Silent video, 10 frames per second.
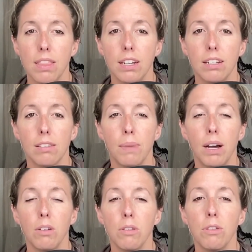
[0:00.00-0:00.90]
that is
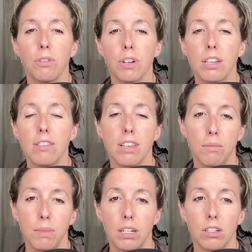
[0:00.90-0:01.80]
about 3
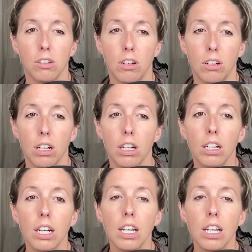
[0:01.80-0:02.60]
centimeters longer